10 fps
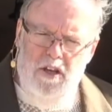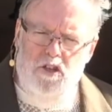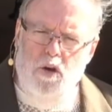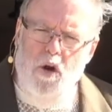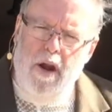
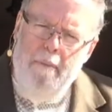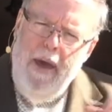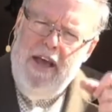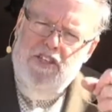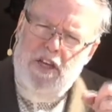Lord, I'm
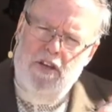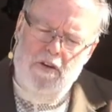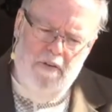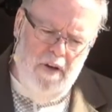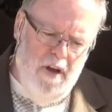asking you,
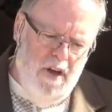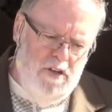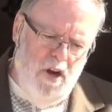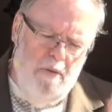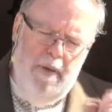
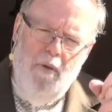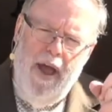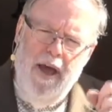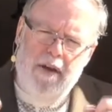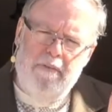turn me
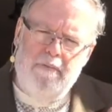around.